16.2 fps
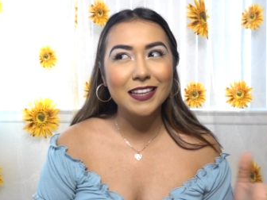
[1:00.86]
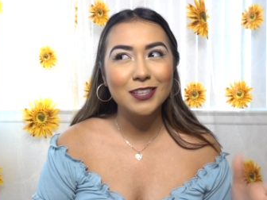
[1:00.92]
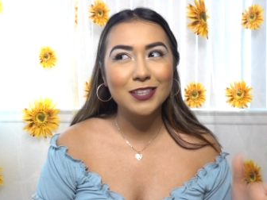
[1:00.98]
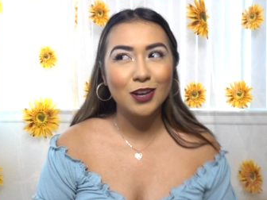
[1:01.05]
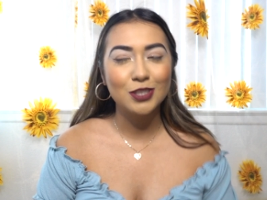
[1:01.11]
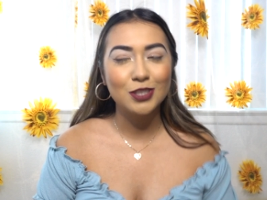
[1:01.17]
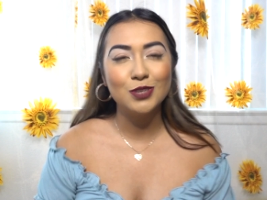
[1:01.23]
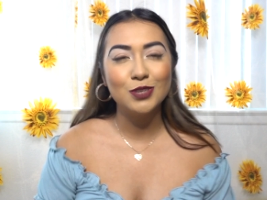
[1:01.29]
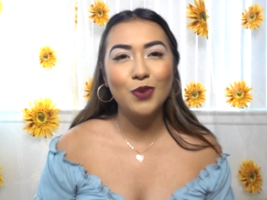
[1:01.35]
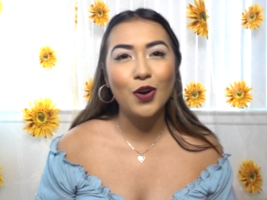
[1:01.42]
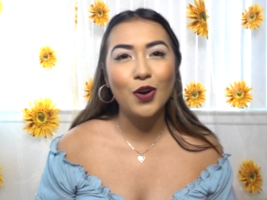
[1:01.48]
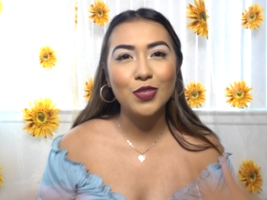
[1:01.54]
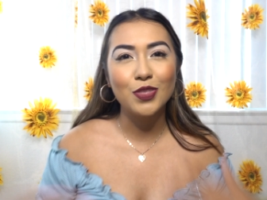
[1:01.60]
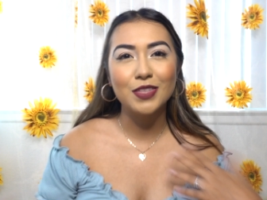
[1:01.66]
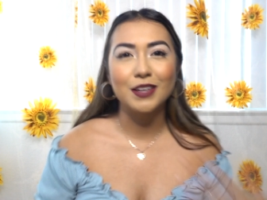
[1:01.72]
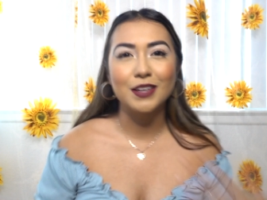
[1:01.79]
talk to
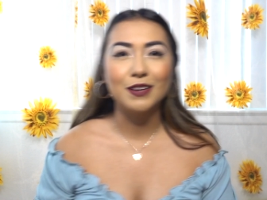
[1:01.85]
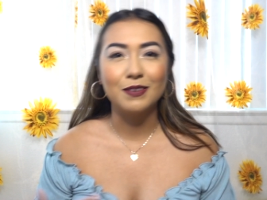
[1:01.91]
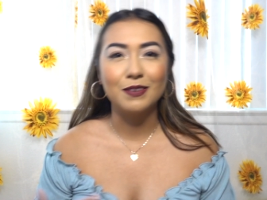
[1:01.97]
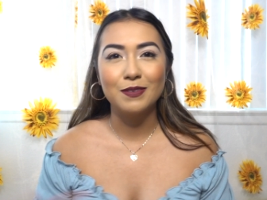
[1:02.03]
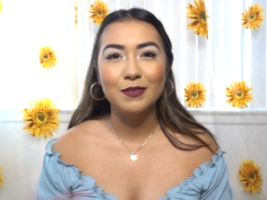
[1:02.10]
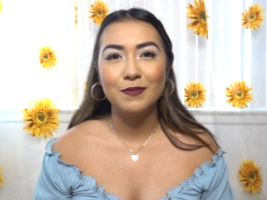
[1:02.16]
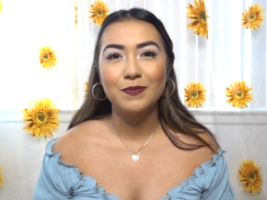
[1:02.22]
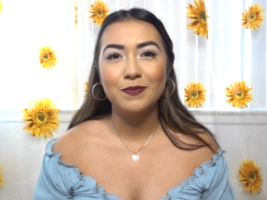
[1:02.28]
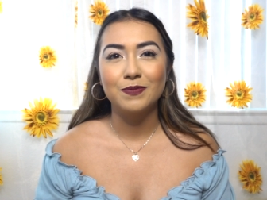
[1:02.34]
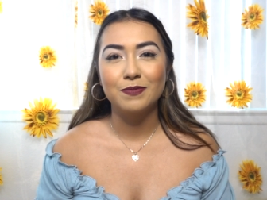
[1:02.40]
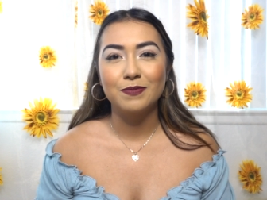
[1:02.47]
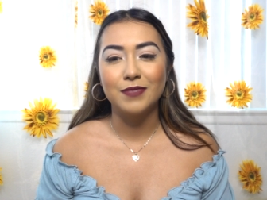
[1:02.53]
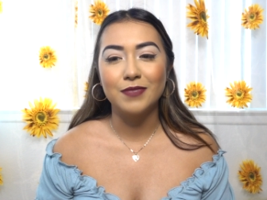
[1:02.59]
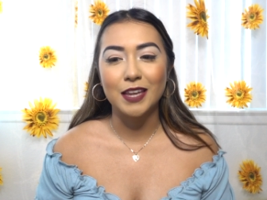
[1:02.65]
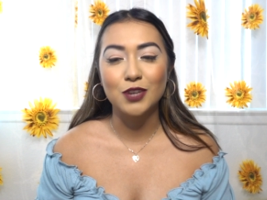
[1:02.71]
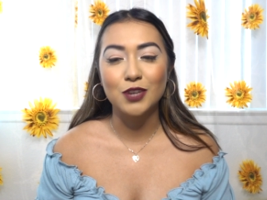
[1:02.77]
on the
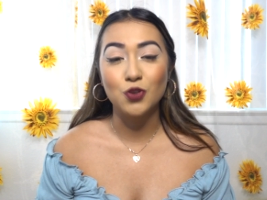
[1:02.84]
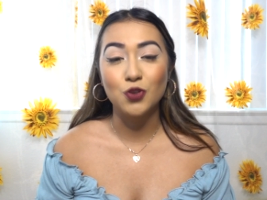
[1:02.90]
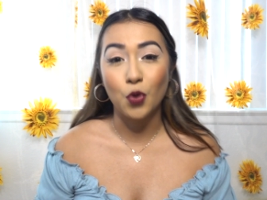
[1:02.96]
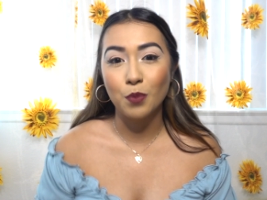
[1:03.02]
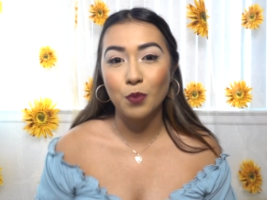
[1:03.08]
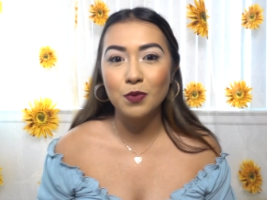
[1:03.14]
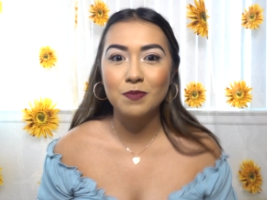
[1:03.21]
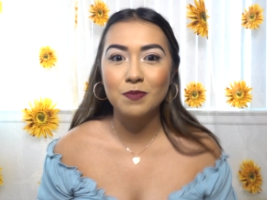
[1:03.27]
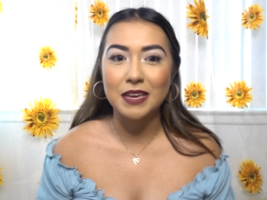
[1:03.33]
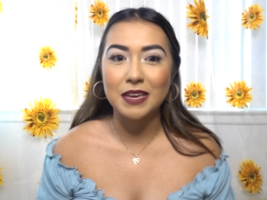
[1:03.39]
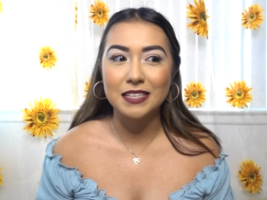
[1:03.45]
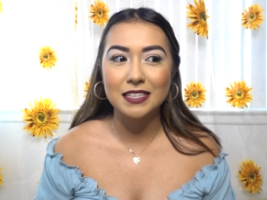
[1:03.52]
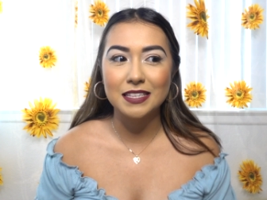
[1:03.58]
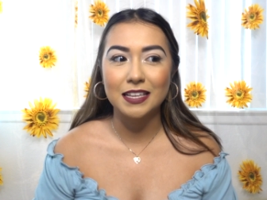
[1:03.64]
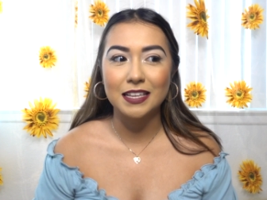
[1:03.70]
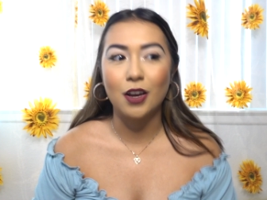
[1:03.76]
like normal
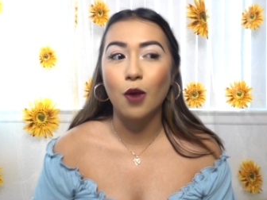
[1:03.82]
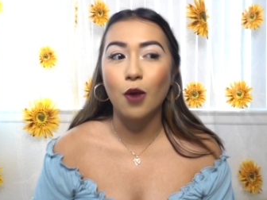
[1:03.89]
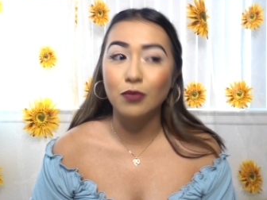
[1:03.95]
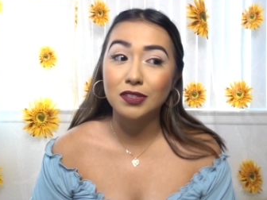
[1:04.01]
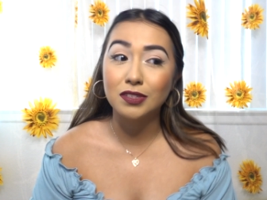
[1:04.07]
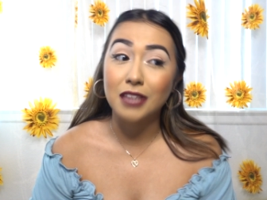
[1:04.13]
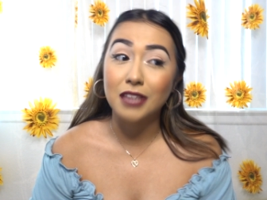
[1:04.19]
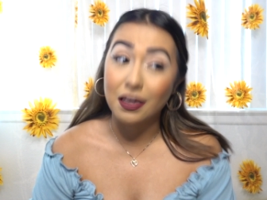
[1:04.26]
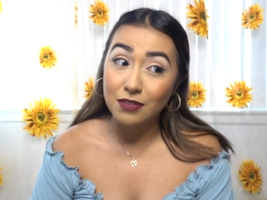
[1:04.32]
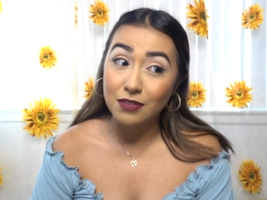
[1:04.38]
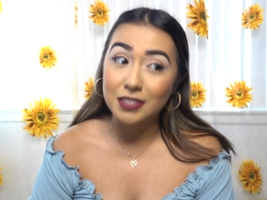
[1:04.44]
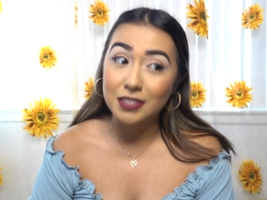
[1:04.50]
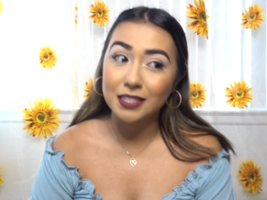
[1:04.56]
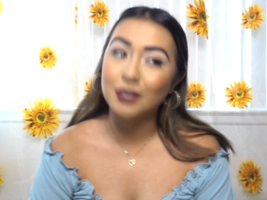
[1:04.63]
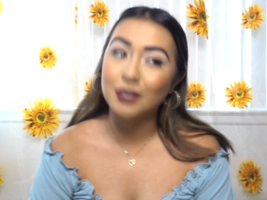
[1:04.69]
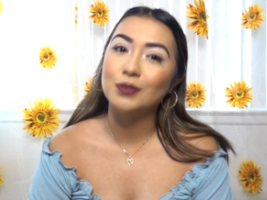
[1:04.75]
basis, like almost every
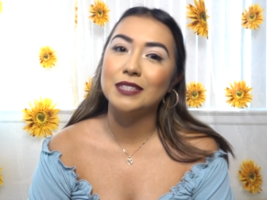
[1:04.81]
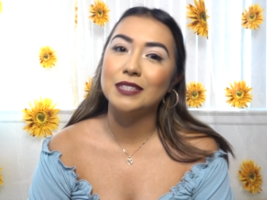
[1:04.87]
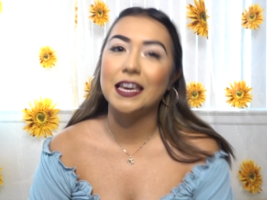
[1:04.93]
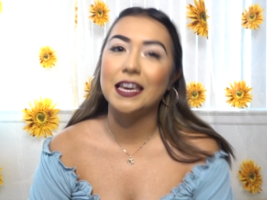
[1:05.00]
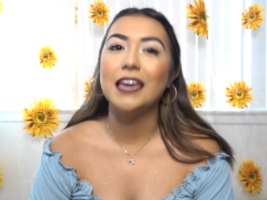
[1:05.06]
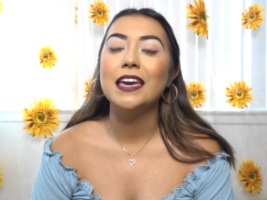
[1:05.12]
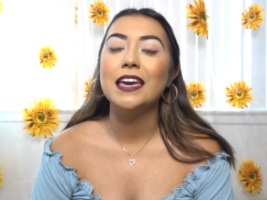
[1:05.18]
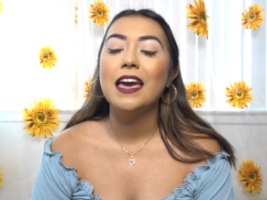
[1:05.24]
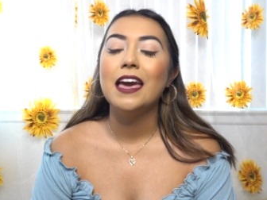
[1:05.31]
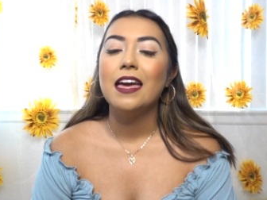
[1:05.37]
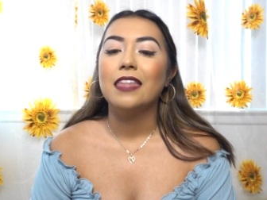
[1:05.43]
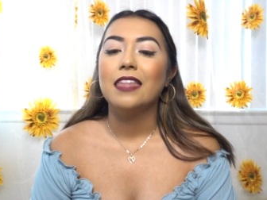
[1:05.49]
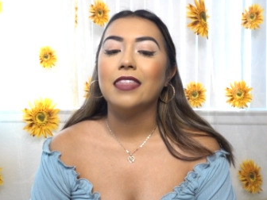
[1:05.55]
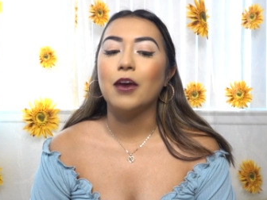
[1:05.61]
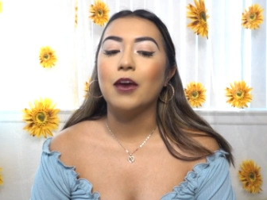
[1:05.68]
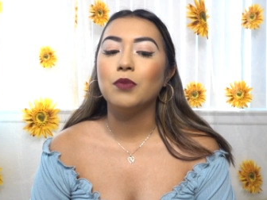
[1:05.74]
single day,
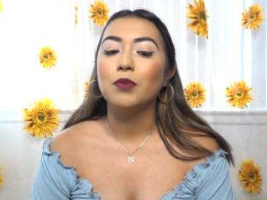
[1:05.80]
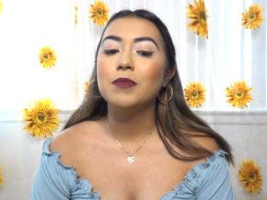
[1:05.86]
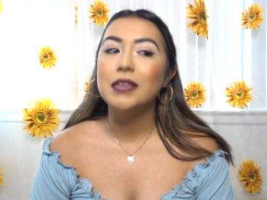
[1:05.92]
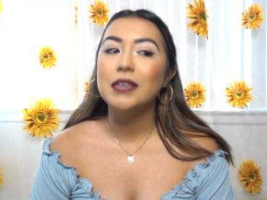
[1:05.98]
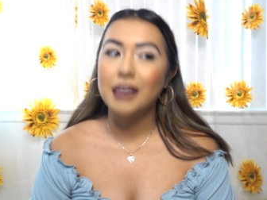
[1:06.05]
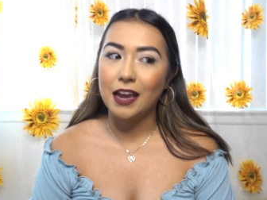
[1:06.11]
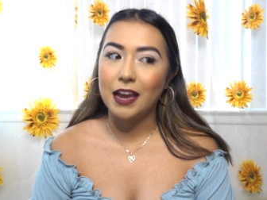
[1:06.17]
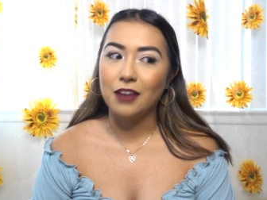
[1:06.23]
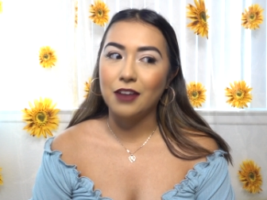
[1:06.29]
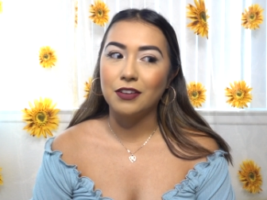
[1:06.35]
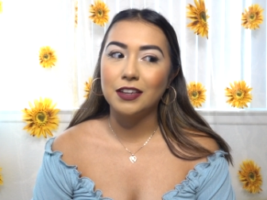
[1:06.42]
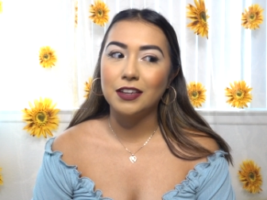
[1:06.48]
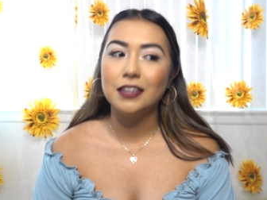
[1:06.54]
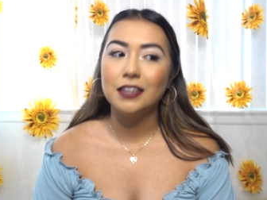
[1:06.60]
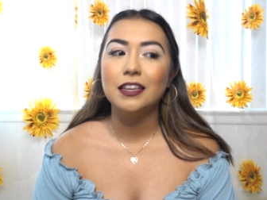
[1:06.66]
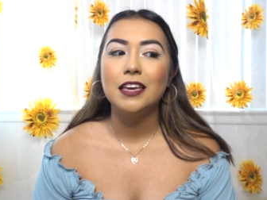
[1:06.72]
that would be
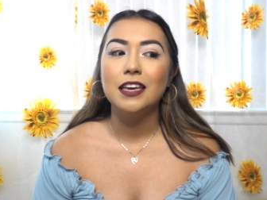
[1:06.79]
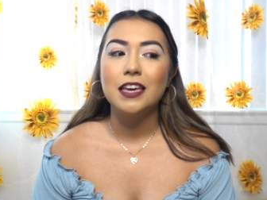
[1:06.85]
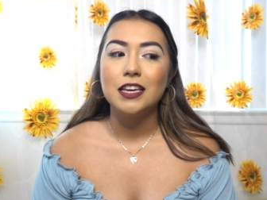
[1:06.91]
Karen.